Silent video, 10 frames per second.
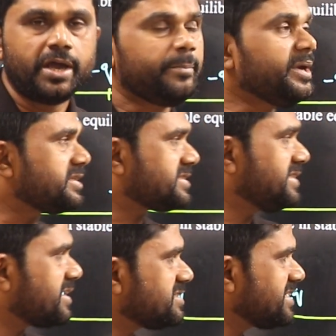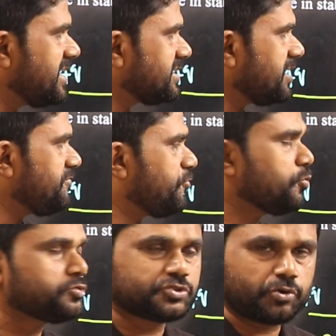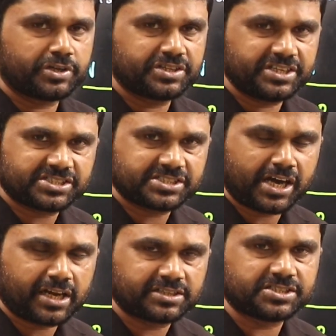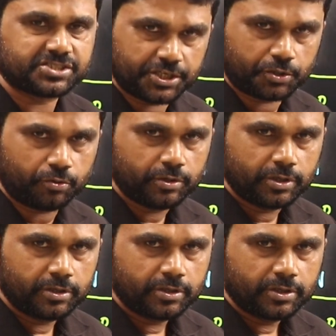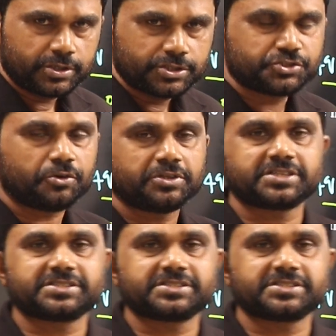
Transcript: means the resultant force on this charge is 0. So the